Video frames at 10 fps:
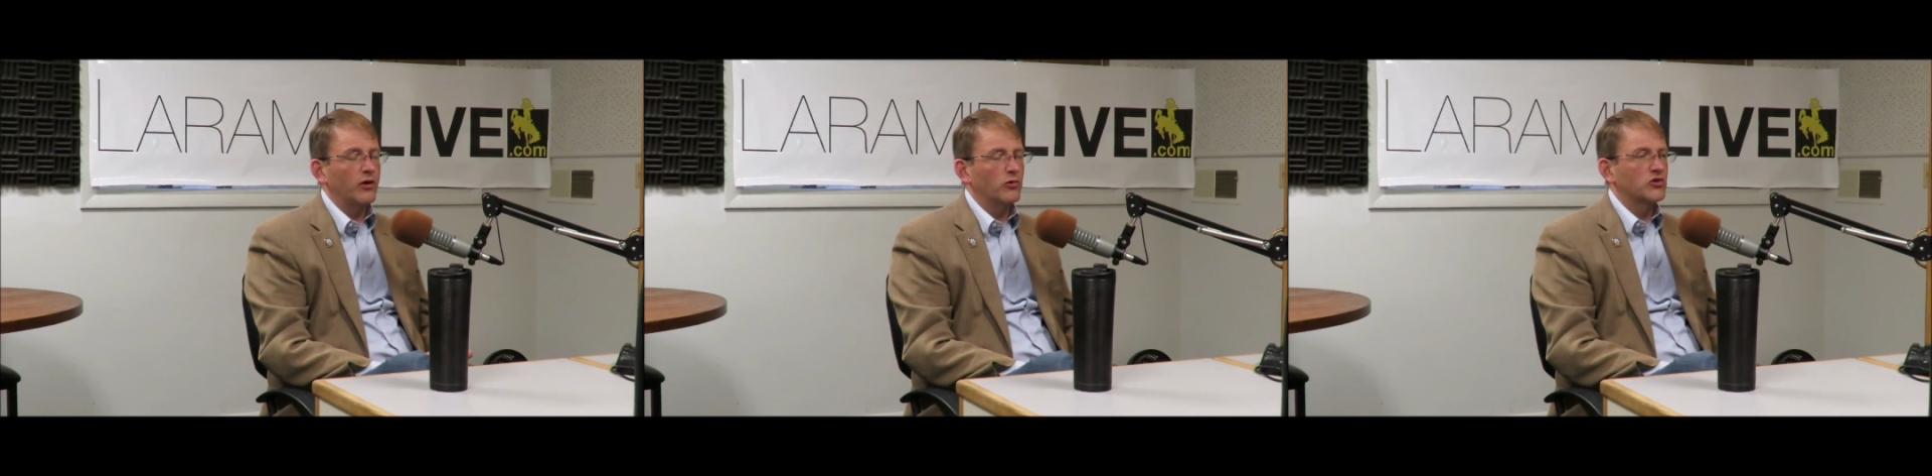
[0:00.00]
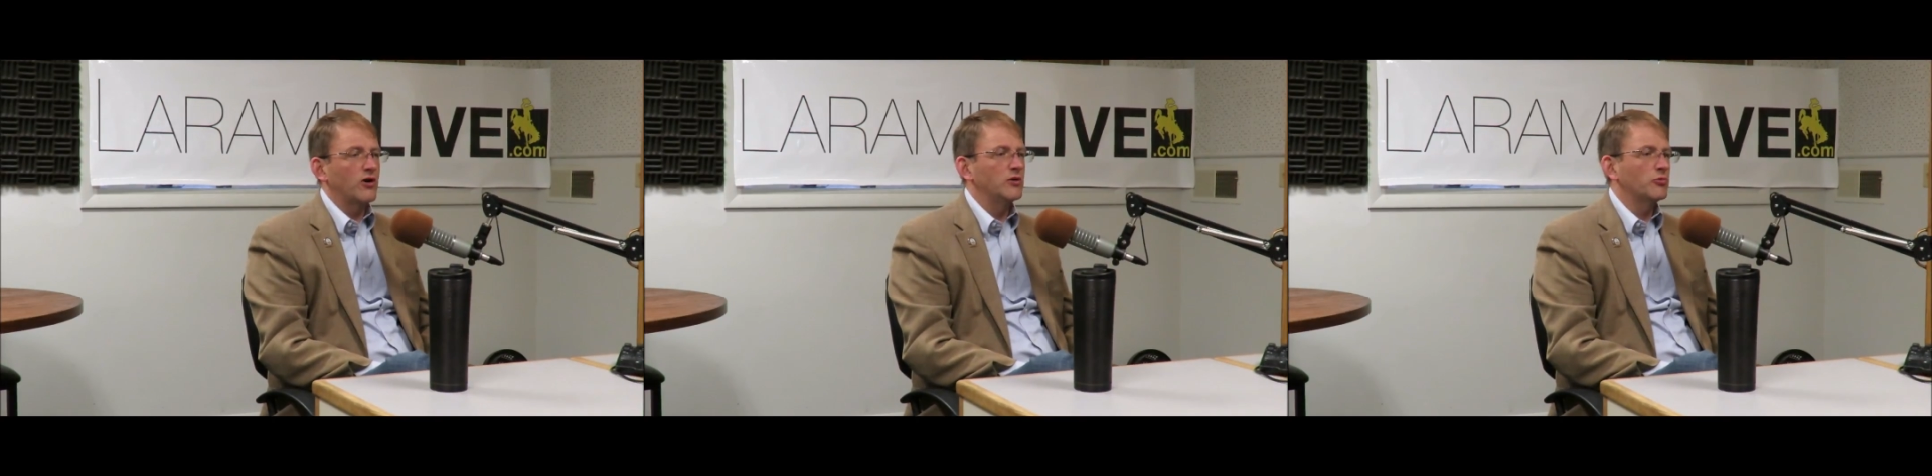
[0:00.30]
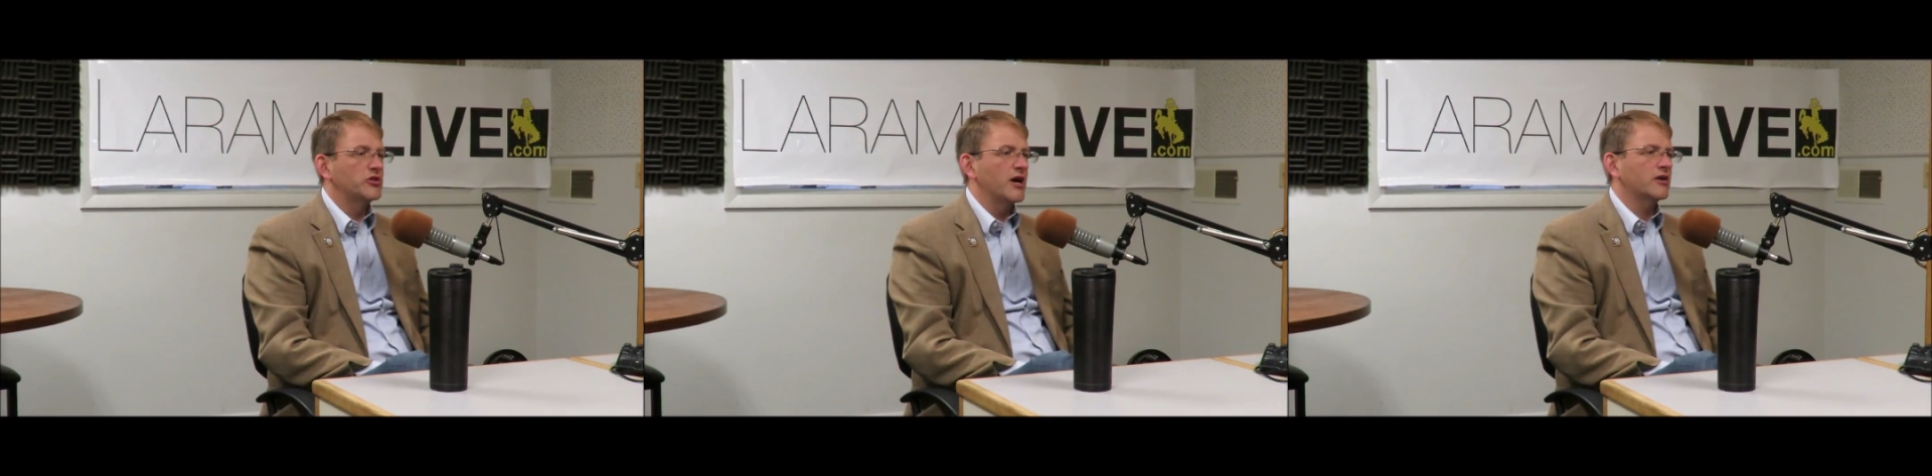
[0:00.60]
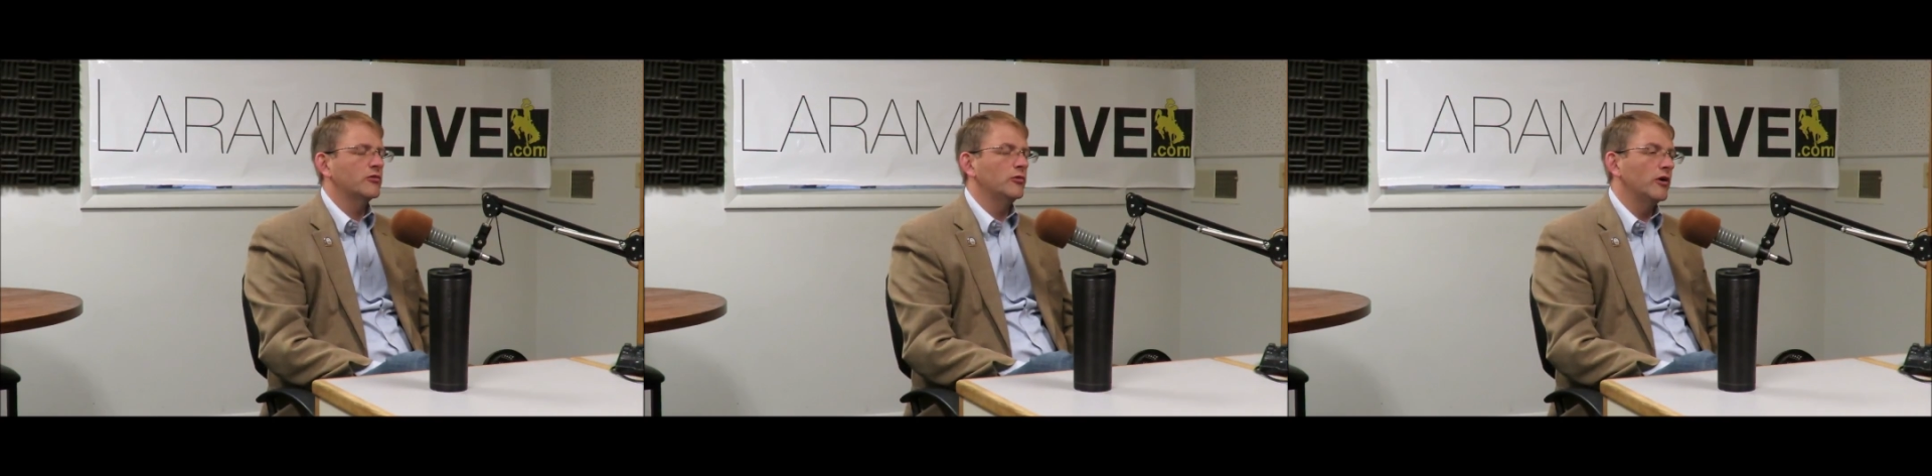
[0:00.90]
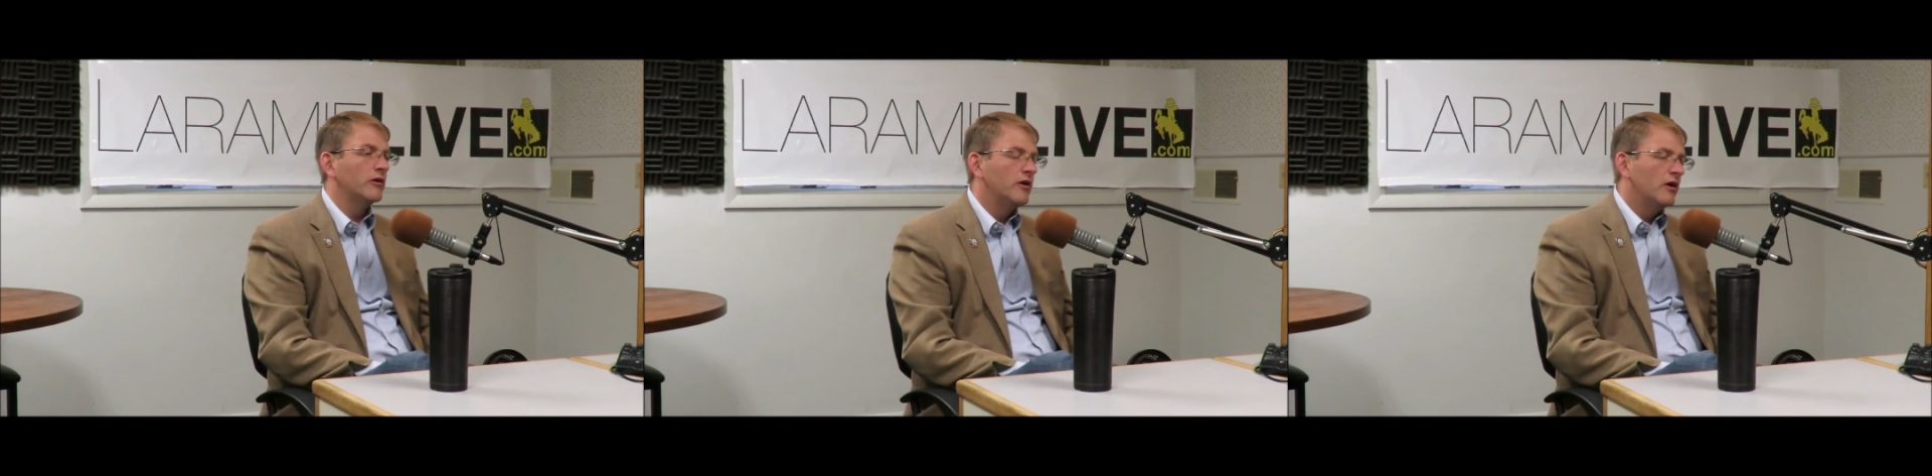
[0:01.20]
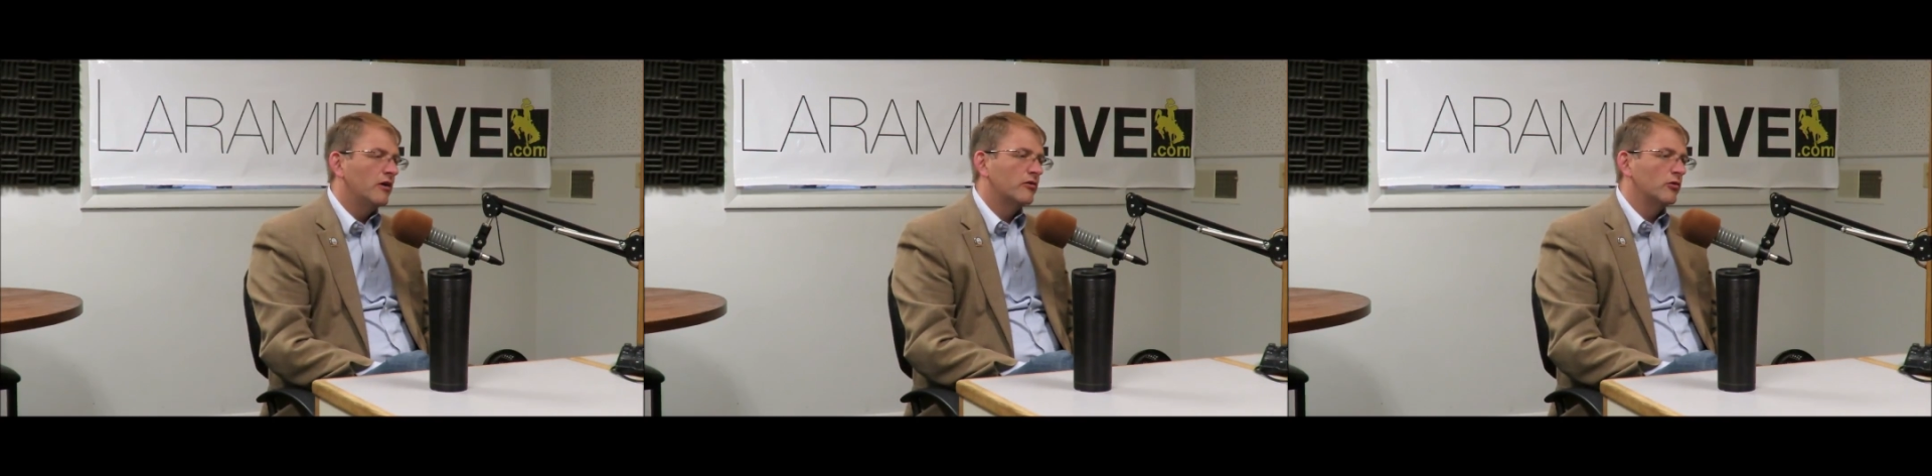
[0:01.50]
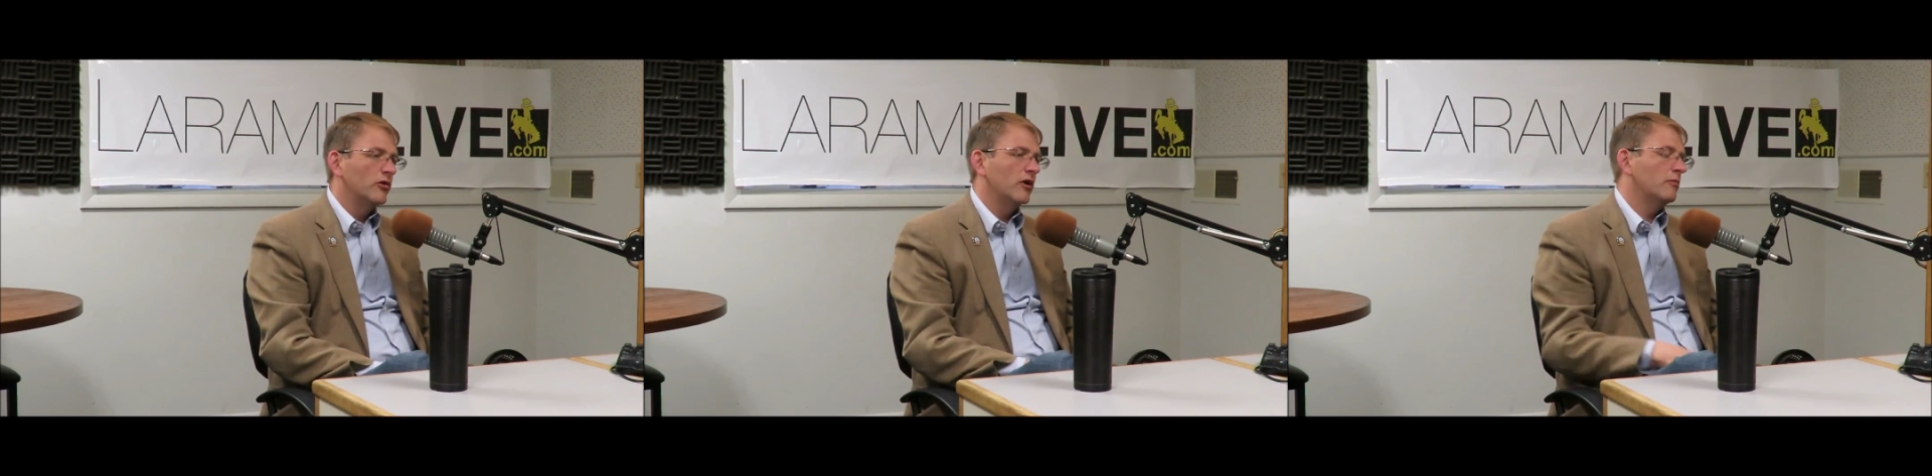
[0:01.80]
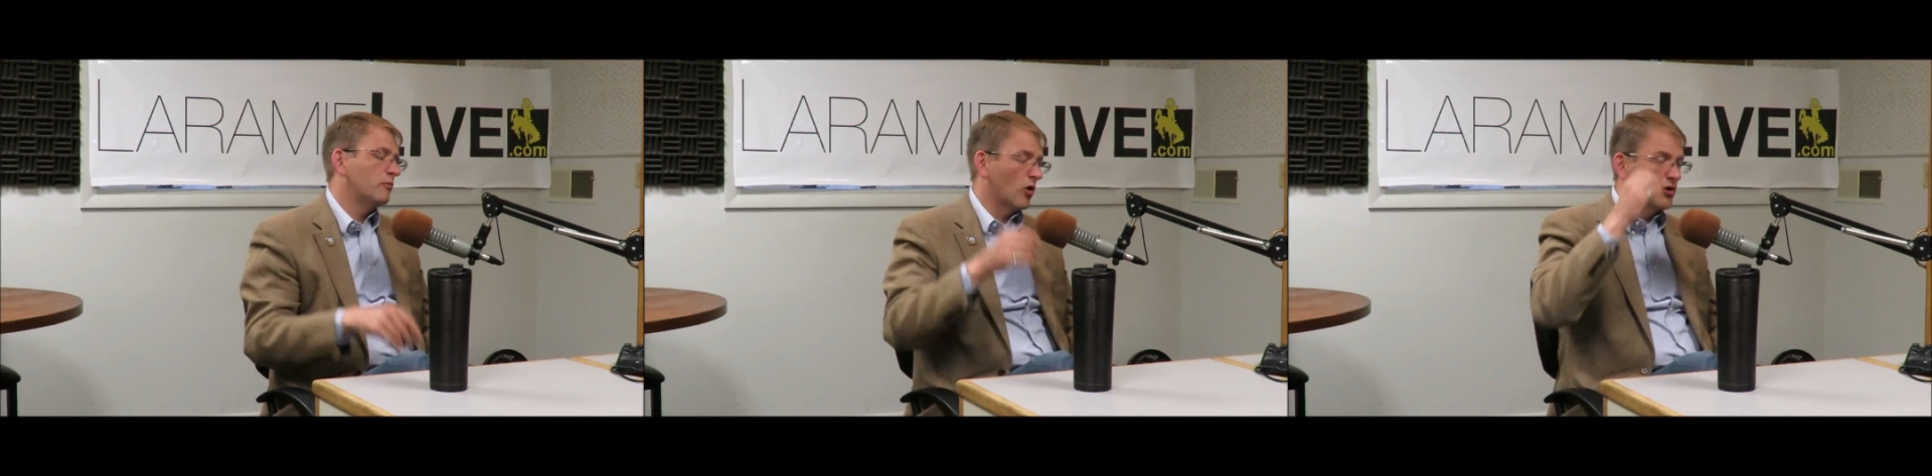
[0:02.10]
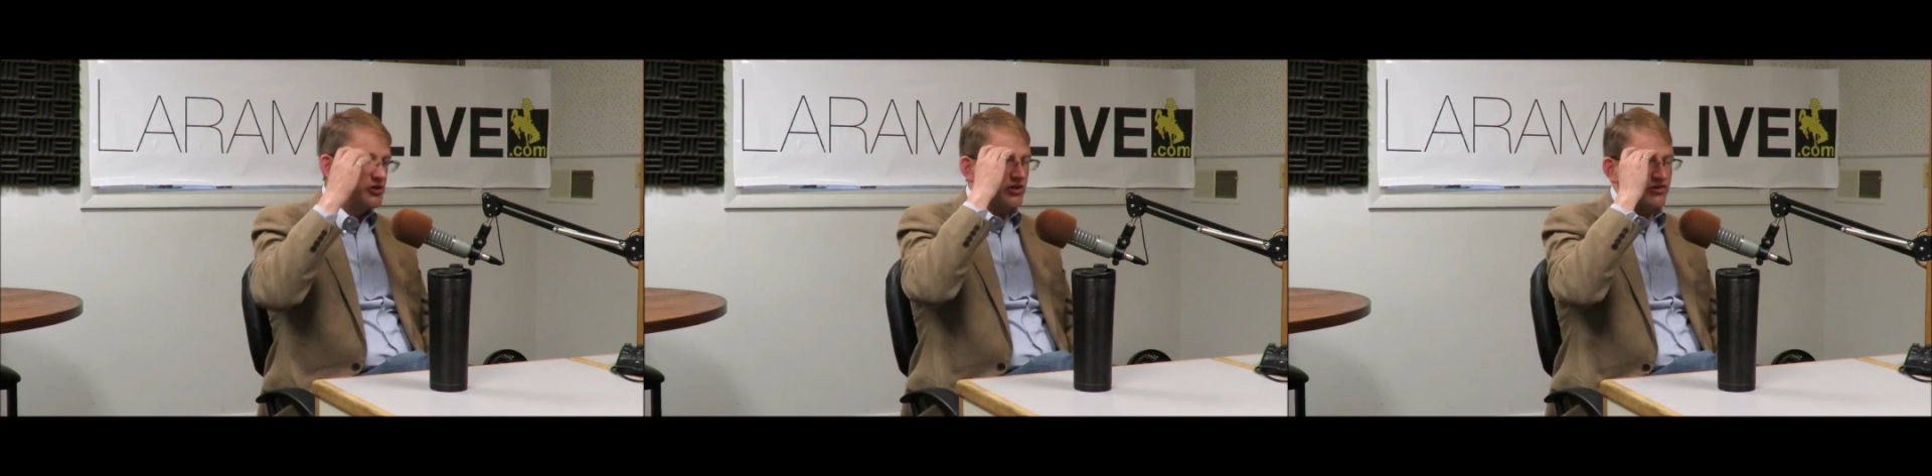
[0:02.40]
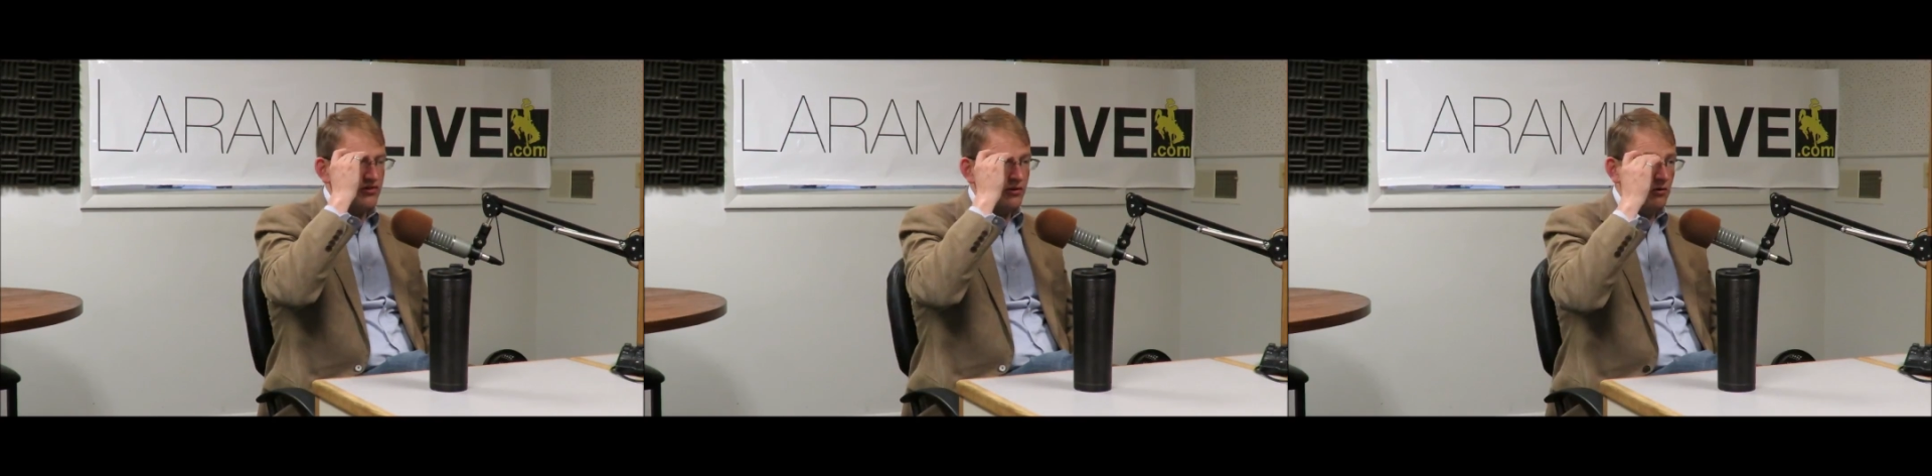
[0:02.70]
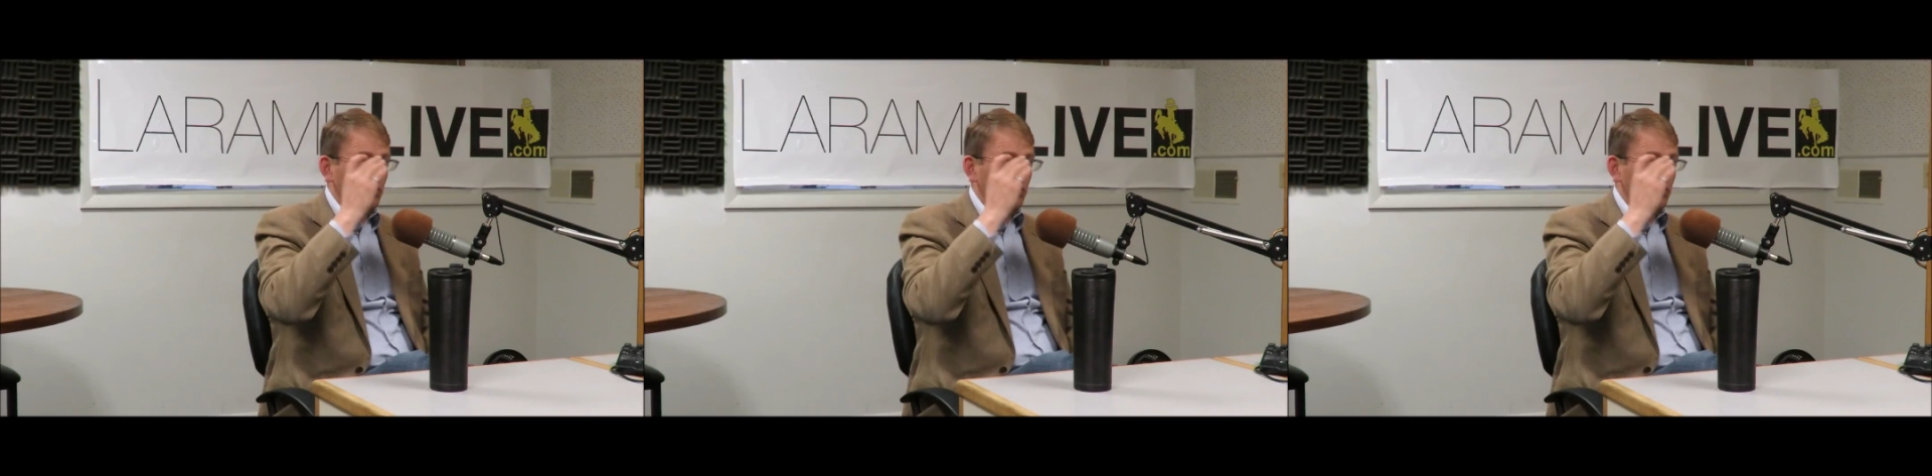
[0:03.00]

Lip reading: that we're trying to protect through the purchase,